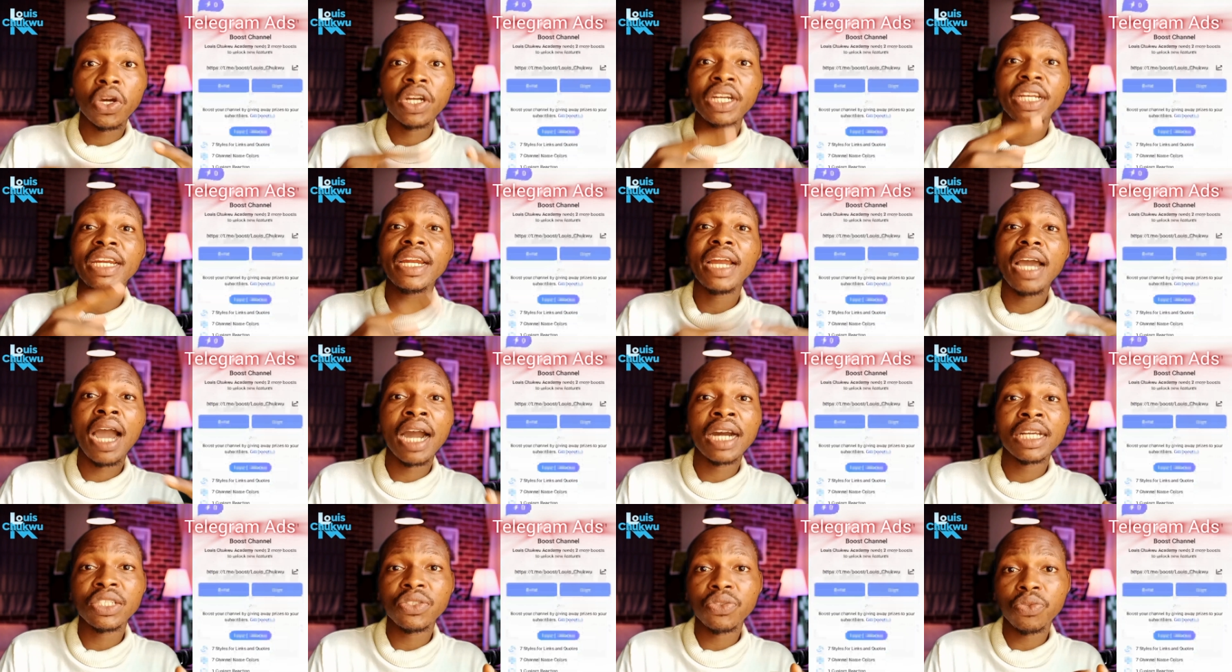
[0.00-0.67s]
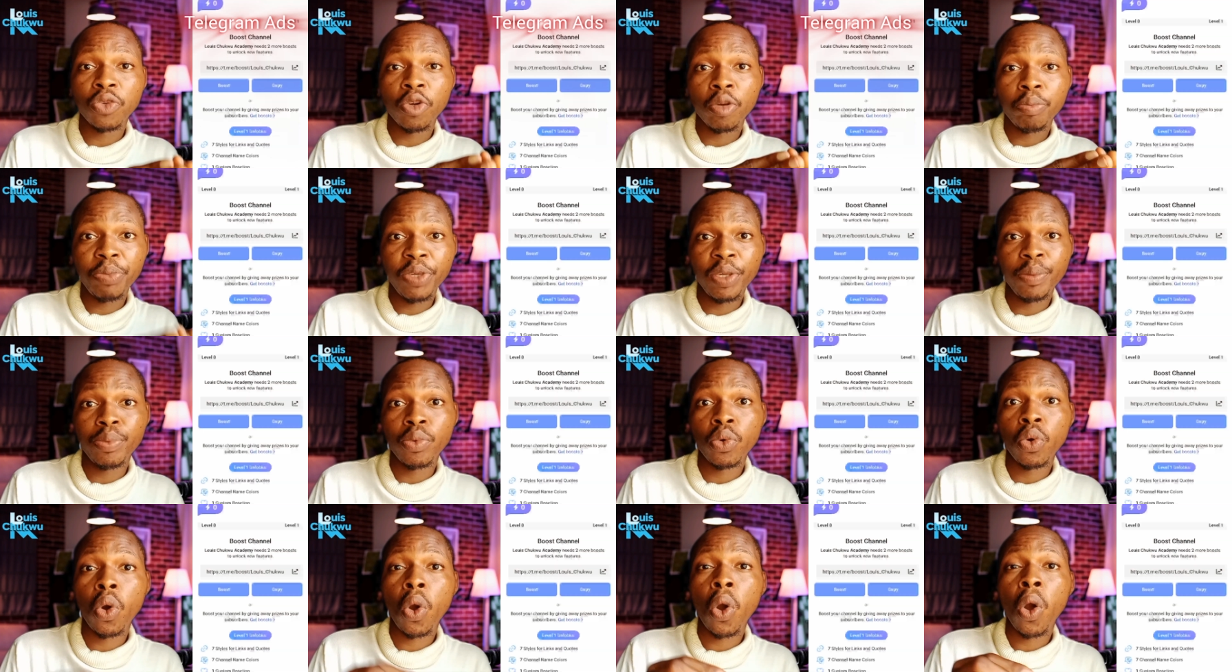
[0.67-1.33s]
running ads for
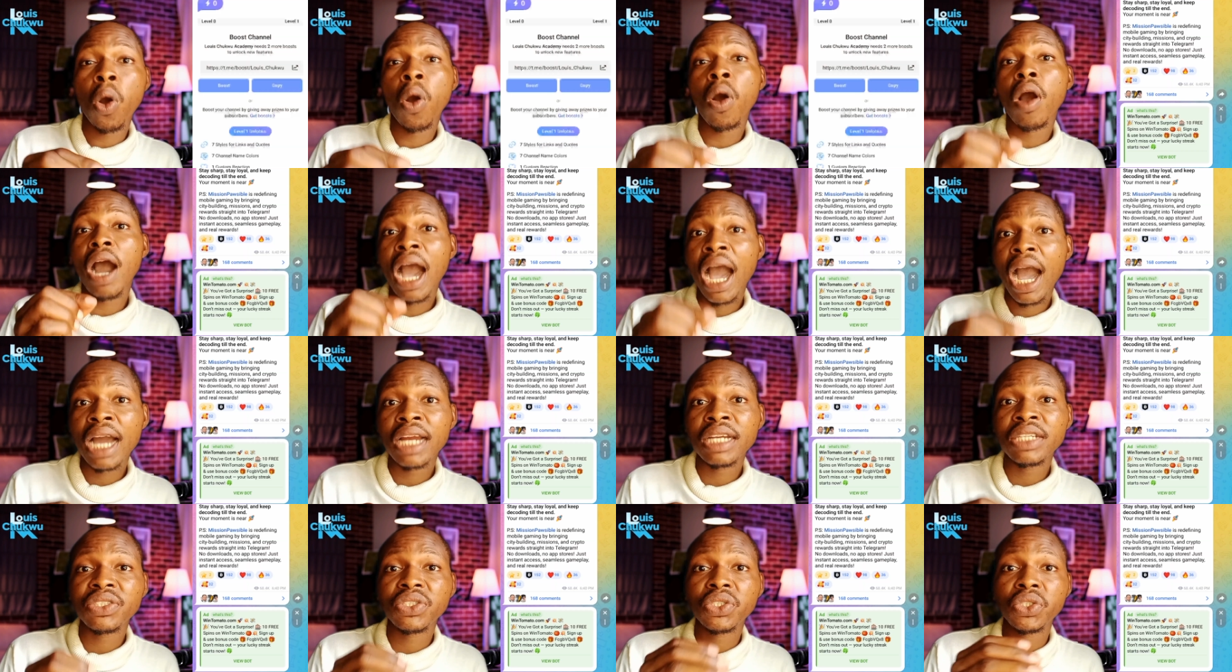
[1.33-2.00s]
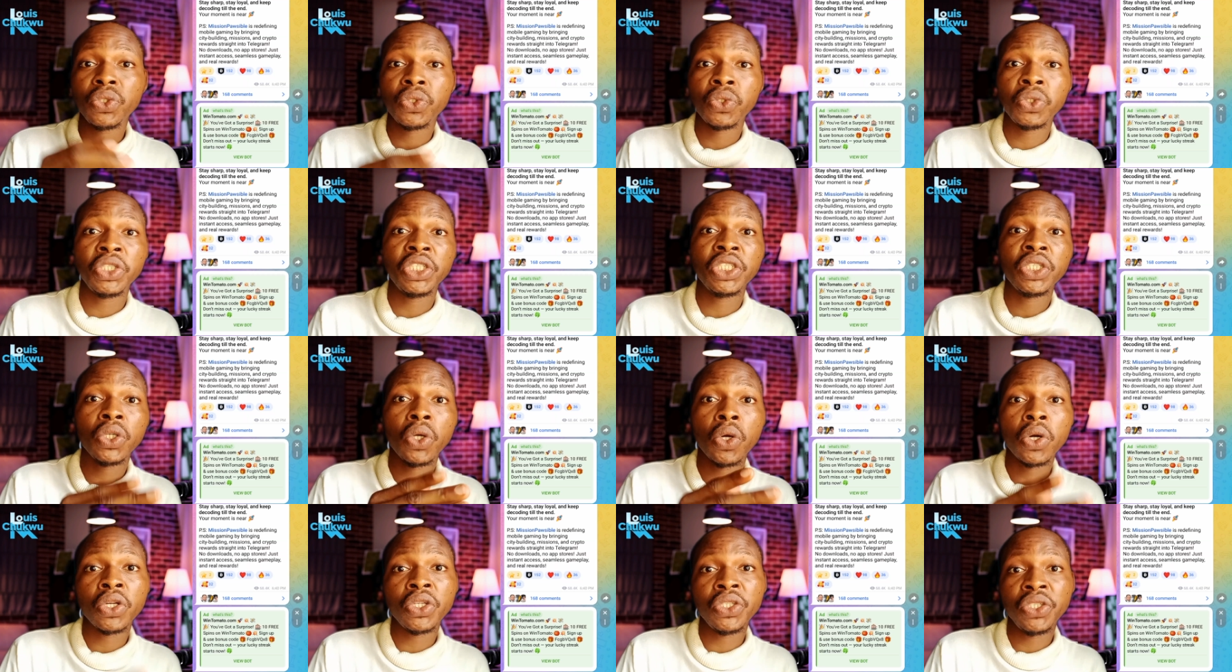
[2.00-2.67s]
people or ads
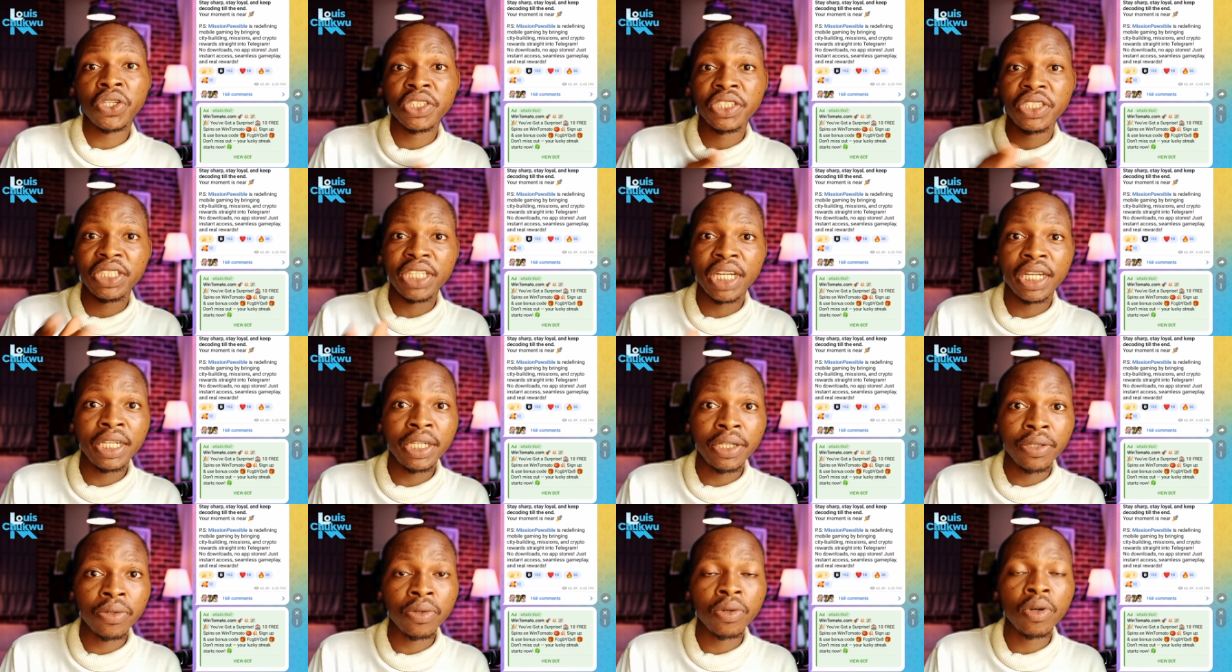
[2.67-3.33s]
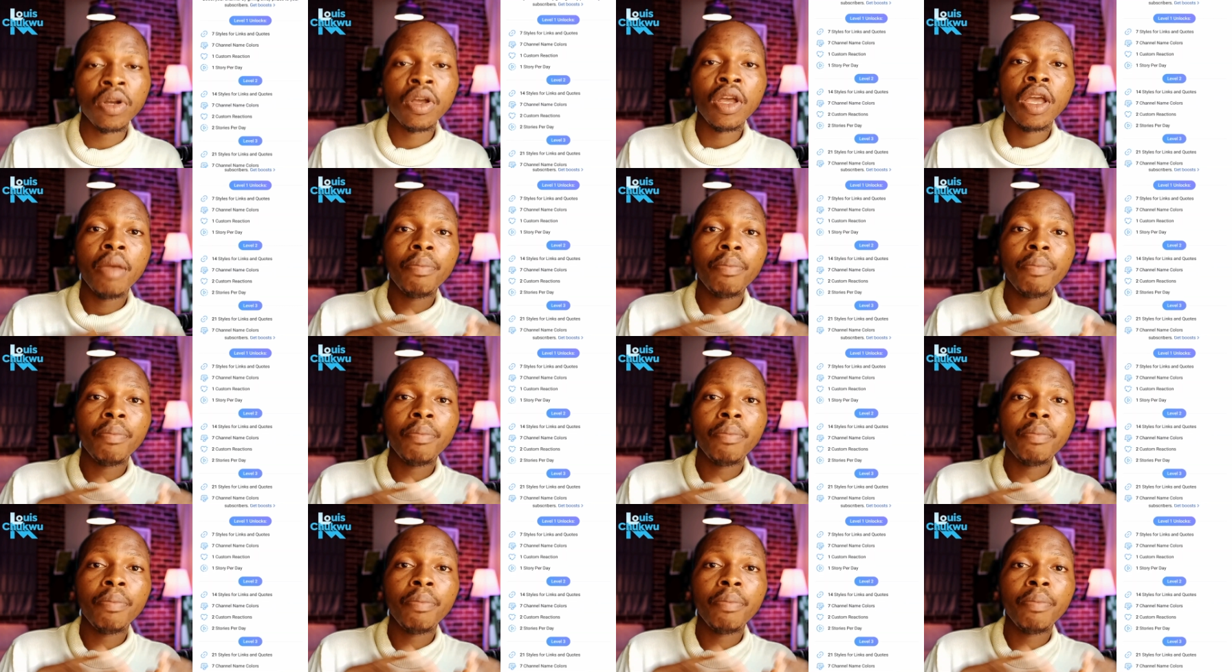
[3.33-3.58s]
showing on your channel.